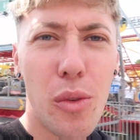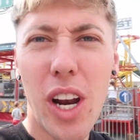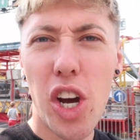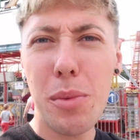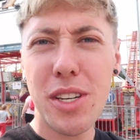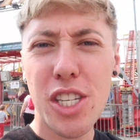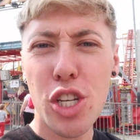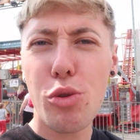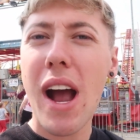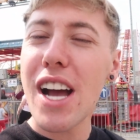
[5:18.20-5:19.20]
Well, I hope it
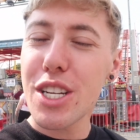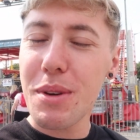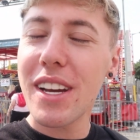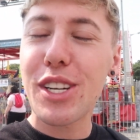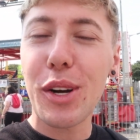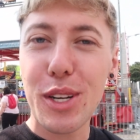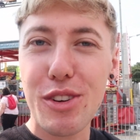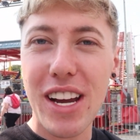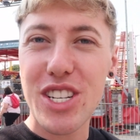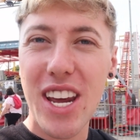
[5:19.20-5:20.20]
doesn't crash, but it's called
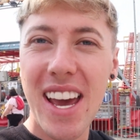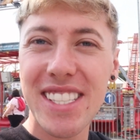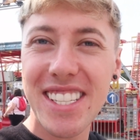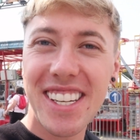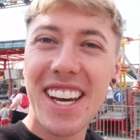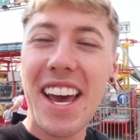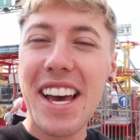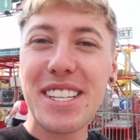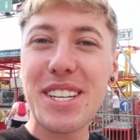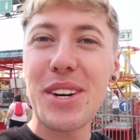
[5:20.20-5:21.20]
Crash Test.
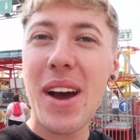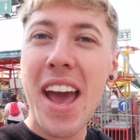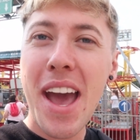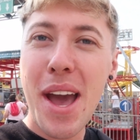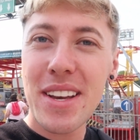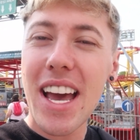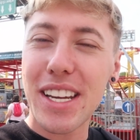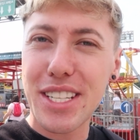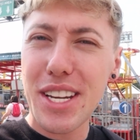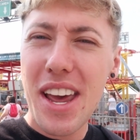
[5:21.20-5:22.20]
So
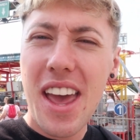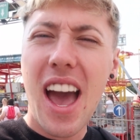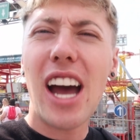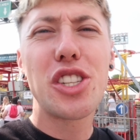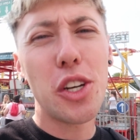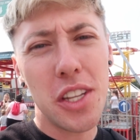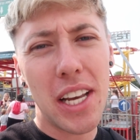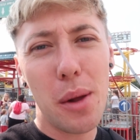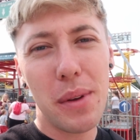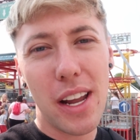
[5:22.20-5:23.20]
yes, I don't
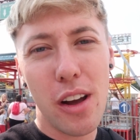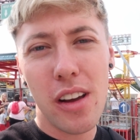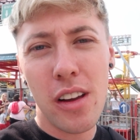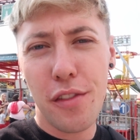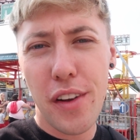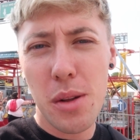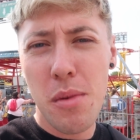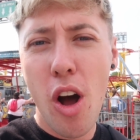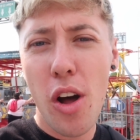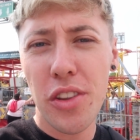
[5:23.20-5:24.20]
think I'll be allowed to
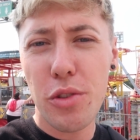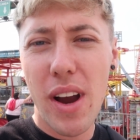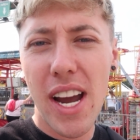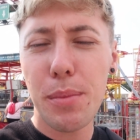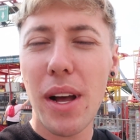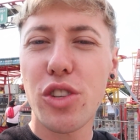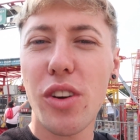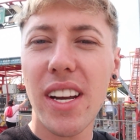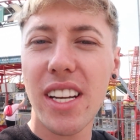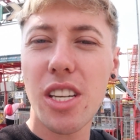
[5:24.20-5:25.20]
film on the ride, but I'll
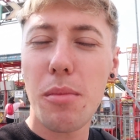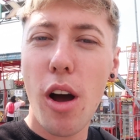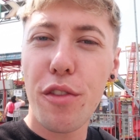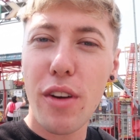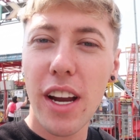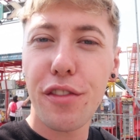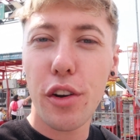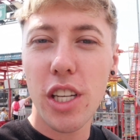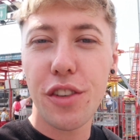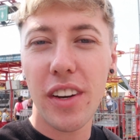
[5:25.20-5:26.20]
try and get some off-ride
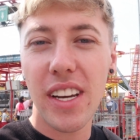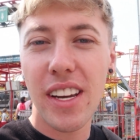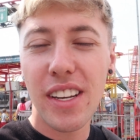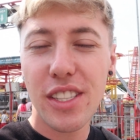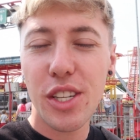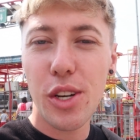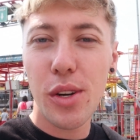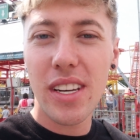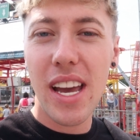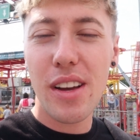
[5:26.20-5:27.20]
footage for you.
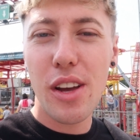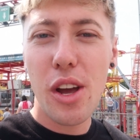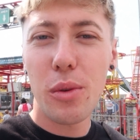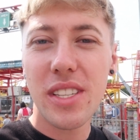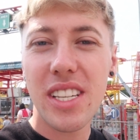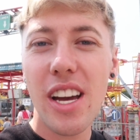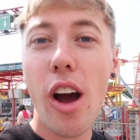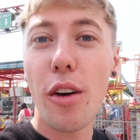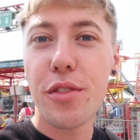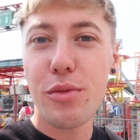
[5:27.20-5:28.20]
So yeah, we'll see you
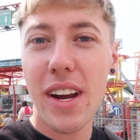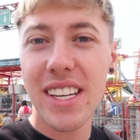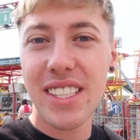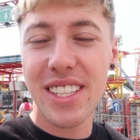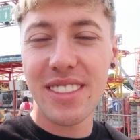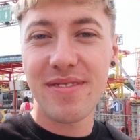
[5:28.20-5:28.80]
off the ride.